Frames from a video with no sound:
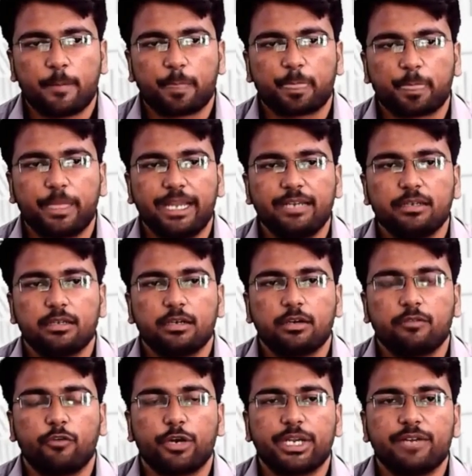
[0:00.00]
Then
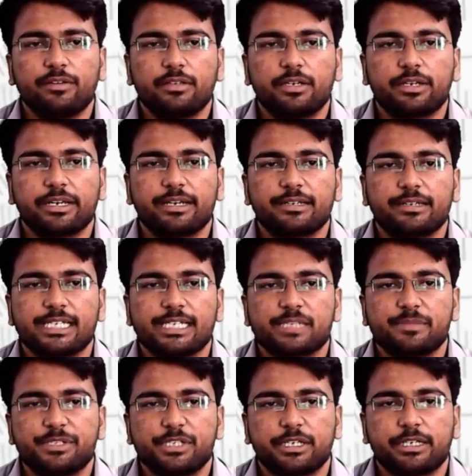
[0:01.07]
whatever the triggers has
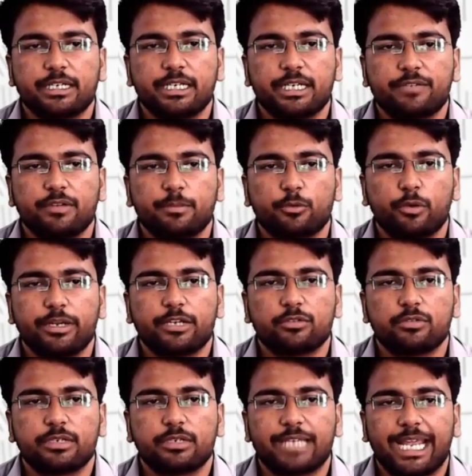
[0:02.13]
been generated, it will provide it to
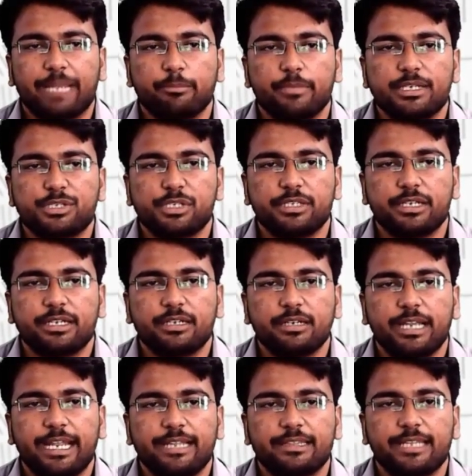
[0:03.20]
the time based generator
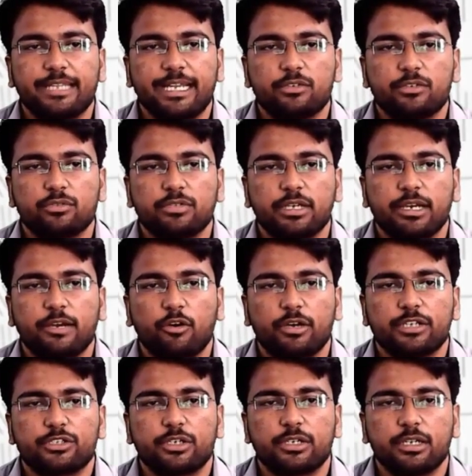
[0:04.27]
and then to the
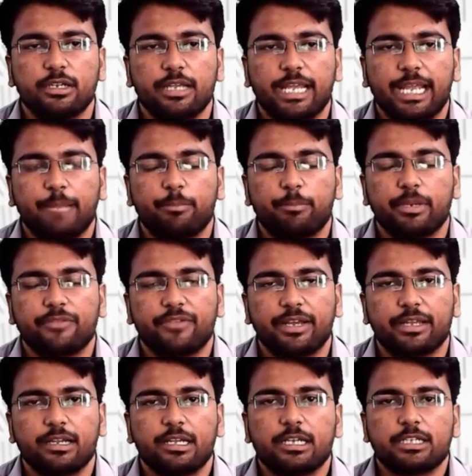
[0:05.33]
horizontal
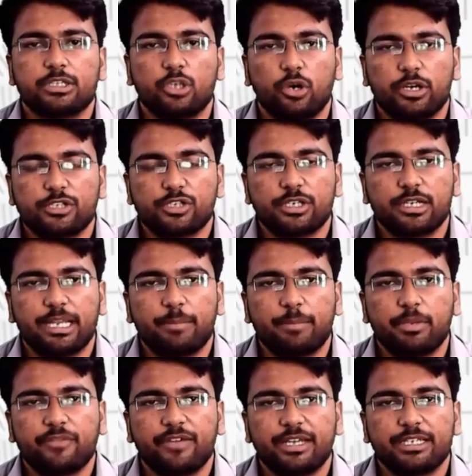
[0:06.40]
amplifier. The horizontal
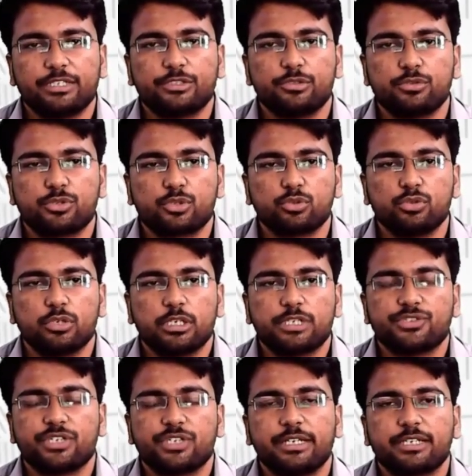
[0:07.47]
amplifier is used to
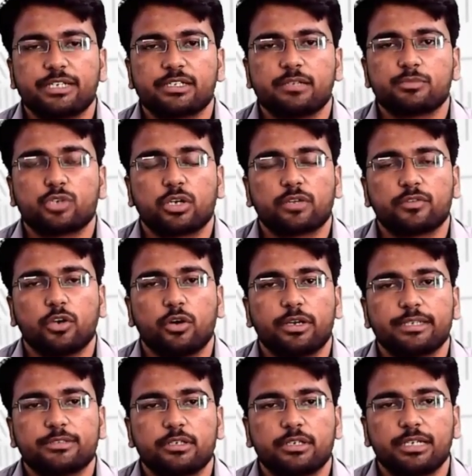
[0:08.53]
generate some sort of the
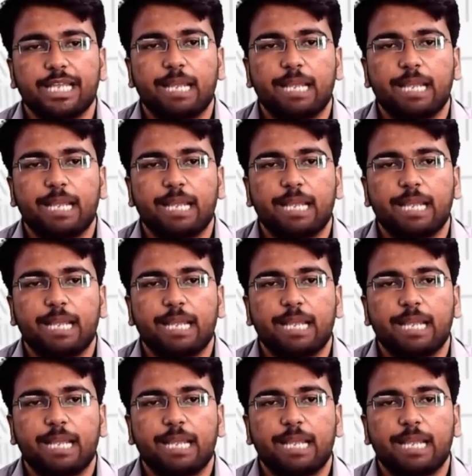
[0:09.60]
horizontal